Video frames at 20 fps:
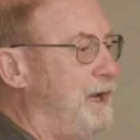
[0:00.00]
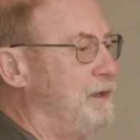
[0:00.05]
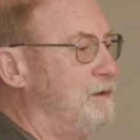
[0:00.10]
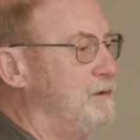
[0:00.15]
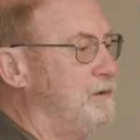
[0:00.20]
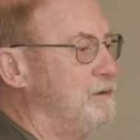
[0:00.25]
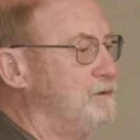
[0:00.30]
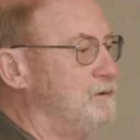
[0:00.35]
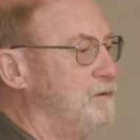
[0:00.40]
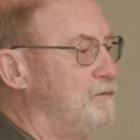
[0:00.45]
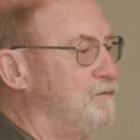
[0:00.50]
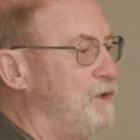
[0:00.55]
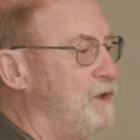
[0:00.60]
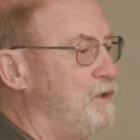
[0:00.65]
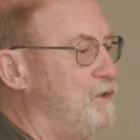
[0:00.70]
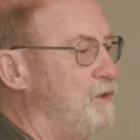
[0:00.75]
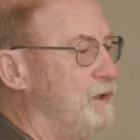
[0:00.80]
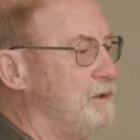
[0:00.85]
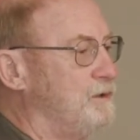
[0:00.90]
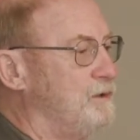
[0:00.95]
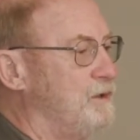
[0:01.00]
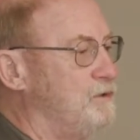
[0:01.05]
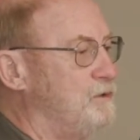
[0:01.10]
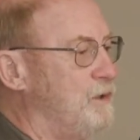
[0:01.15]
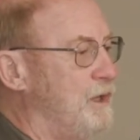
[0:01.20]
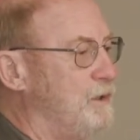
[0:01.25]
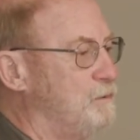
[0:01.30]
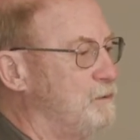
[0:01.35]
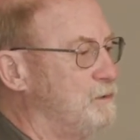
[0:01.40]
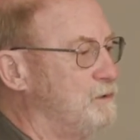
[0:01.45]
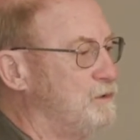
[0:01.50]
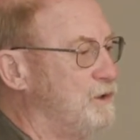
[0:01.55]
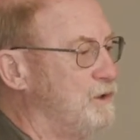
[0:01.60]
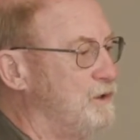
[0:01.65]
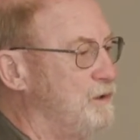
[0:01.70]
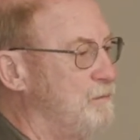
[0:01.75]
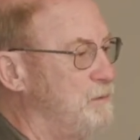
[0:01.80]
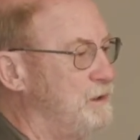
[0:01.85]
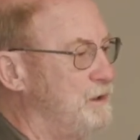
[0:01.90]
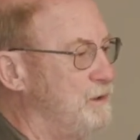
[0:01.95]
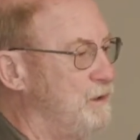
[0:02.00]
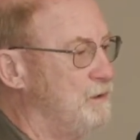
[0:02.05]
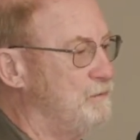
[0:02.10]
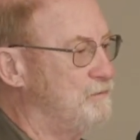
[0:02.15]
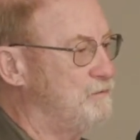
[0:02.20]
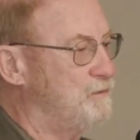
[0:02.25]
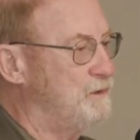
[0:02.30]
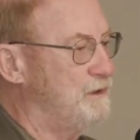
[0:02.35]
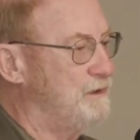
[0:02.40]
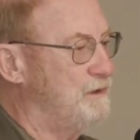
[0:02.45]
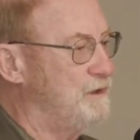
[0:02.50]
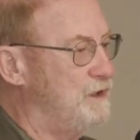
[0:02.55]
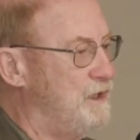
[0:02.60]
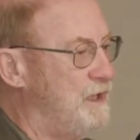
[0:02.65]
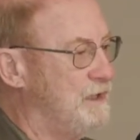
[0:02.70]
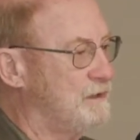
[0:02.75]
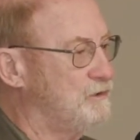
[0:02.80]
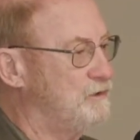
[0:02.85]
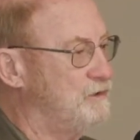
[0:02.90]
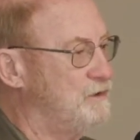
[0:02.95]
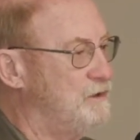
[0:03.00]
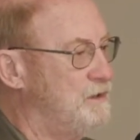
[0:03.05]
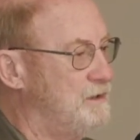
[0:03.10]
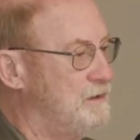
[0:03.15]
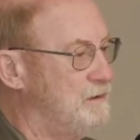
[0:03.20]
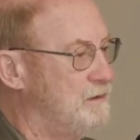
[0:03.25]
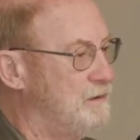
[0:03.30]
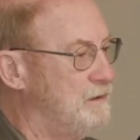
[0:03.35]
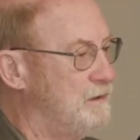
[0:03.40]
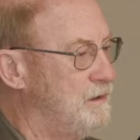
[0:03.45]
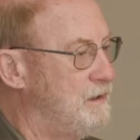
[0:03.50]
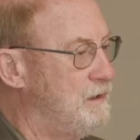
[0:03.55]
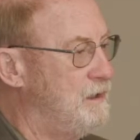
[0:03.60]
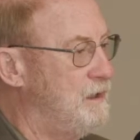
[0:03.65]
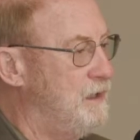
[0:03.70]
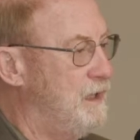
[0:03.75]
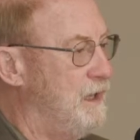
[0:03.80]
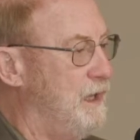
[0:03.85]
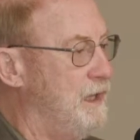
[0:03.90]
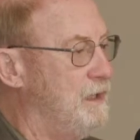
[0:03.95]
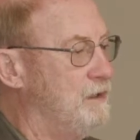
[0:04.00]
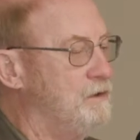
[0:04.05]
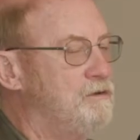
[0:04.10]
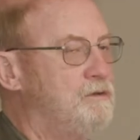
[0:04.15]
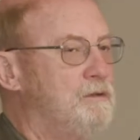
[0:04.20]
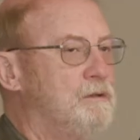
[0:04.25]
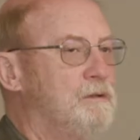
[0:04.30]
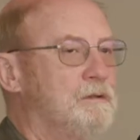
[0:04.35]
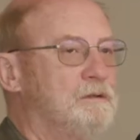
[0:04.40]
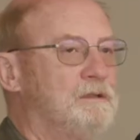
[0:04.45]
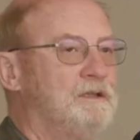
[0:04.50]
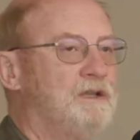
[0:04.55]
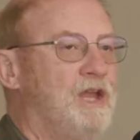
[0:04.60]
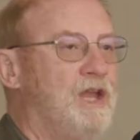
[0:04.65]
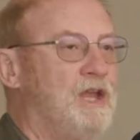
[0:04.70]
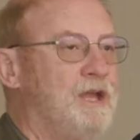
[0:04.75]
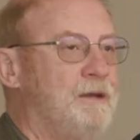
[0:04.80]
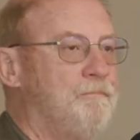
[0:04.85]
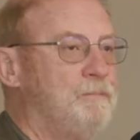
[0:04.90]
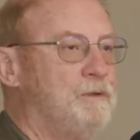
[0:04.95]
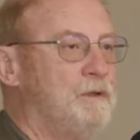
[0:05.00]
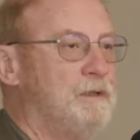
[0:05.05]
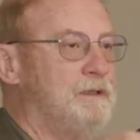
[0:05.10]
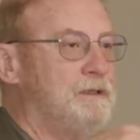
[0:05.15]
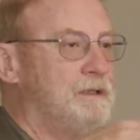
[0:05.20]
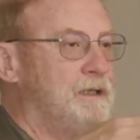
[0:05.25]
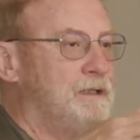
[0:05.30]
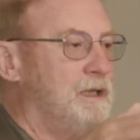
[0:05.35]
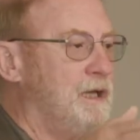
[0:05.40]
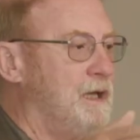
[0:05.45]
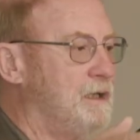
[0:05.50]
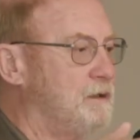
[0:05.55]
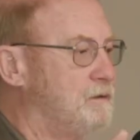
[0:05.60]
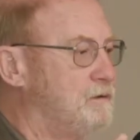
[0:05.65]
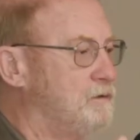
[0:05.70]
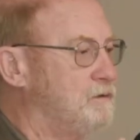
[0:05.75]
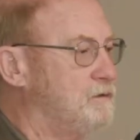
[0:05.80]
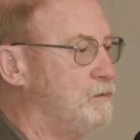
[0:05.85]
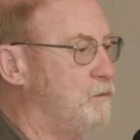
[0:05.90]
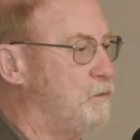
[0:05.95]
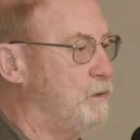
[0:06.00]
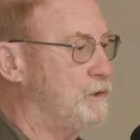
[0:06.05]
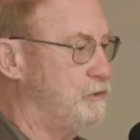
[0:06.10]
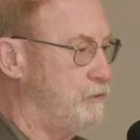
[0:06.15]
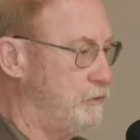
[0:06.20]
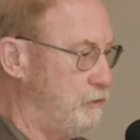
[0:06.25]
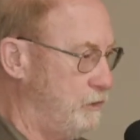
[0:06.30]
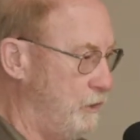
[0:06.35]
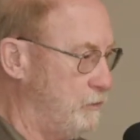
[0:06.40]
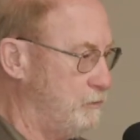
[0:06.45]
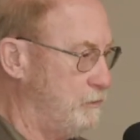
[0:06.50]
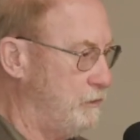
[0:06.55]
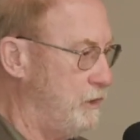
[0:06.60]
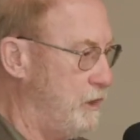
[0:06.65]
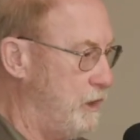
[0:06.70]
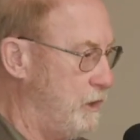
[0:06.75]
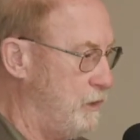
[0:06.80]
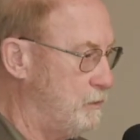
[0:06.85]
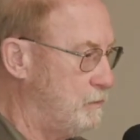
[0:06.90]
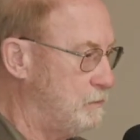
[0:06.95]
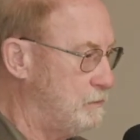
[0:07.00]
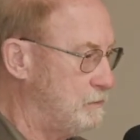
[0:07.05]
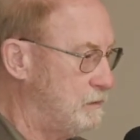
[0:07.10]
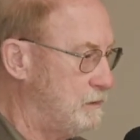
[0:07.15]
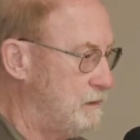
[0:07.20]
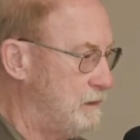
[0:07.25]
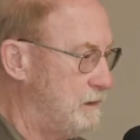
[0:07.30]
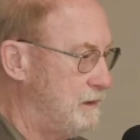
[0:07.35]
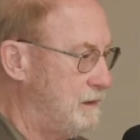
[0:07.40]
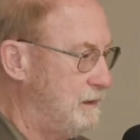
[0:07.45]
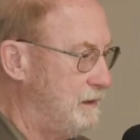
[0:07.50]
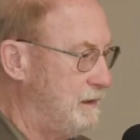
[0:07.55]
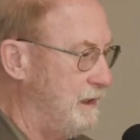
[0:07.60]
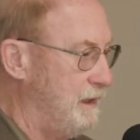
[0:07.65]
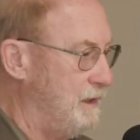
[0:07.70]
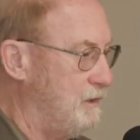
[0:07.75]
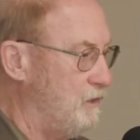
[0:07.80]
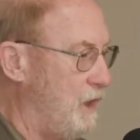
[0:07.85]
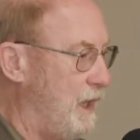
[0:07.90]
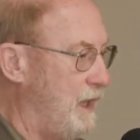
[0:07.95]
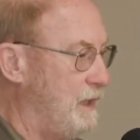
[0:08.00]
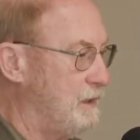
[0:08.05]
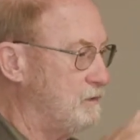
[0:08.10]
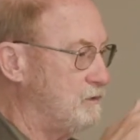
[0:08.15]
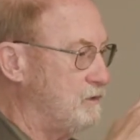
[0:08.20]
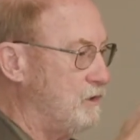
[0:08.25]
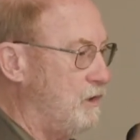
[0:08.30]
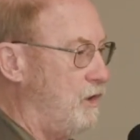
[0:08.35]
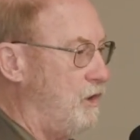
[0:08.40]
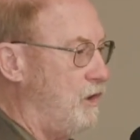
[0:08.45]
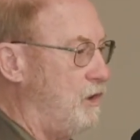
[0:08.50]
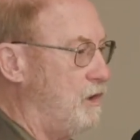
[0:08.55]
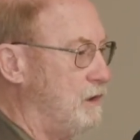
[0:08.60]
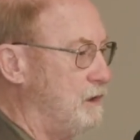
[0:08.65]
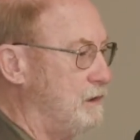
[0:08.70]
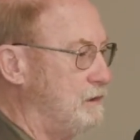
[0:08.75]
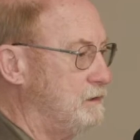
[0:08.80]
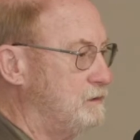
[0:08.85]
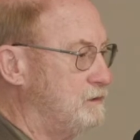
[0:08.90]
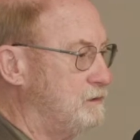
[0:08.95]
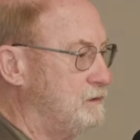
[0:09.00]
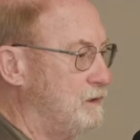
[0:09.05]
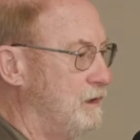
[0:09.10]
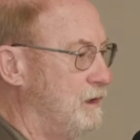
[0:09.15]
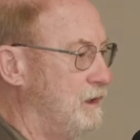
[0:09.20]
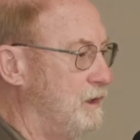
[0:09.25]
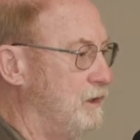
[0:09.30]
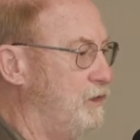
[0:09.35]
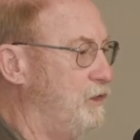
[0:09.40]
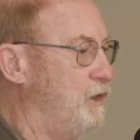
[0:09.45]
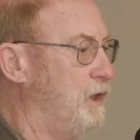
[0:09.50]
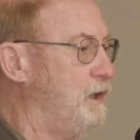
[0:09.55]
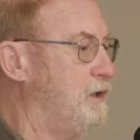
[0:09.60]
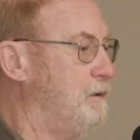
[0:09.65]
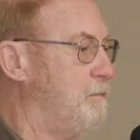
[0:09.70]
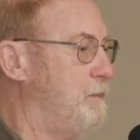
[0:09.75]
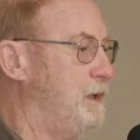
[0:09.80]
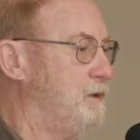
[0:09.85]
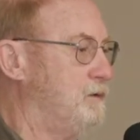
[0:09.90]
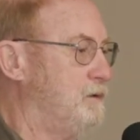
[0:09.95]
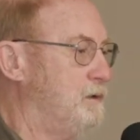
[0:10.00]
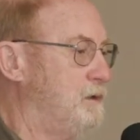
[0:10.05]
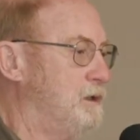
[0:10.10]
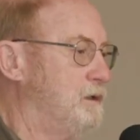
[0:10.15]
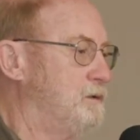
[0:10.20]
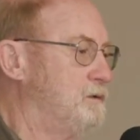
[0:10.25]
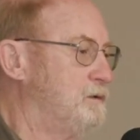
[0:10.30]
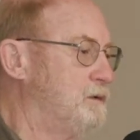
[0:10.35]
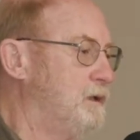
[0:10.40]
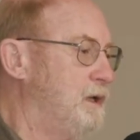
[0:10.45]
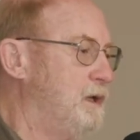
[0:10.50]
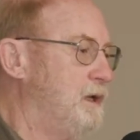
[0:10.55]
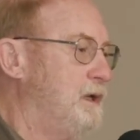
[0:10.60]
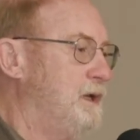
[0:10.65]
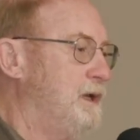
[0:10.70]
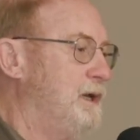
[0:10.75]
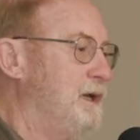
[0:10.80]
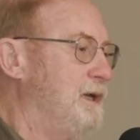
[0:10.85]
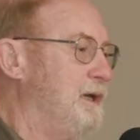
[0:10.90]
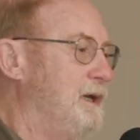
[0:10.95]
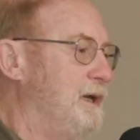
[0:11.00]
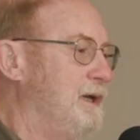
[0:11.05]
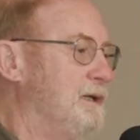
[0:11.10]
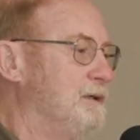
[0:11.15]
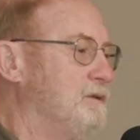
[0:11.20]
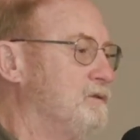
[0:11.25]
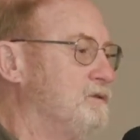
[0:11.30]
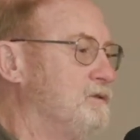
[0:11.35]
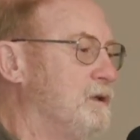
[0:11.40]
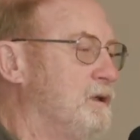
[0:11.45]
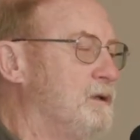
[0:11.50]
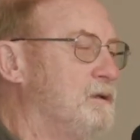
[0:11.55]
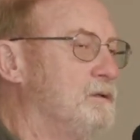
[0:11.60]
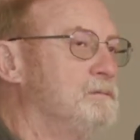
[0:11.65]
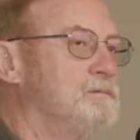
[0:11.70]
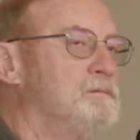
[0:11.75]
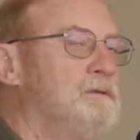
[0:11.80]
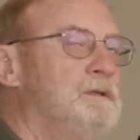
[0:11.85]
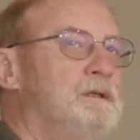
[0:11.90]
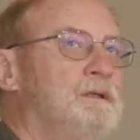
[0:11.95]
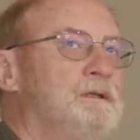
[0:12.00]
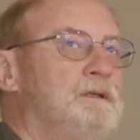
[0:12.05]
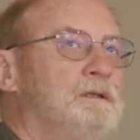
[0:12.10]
patterns if they thought the drought was going to be over in the next year. And you're gambling against what you don't know. And that is the hardest thing about this. And so